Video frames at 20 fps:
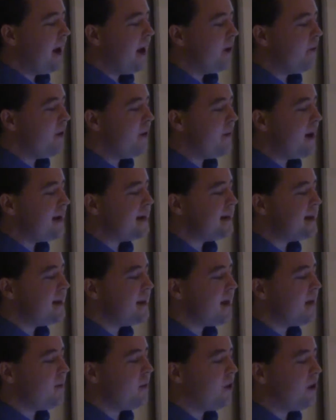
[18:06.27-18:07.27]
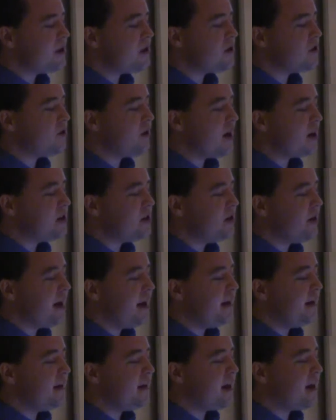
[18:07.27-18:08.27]
And we may see that more structure
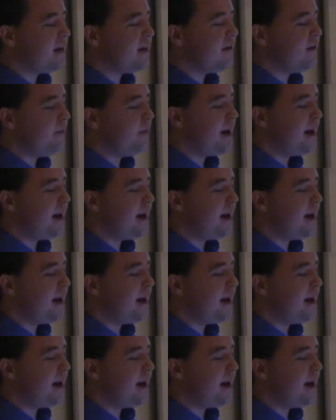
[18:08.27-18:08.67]
and inductive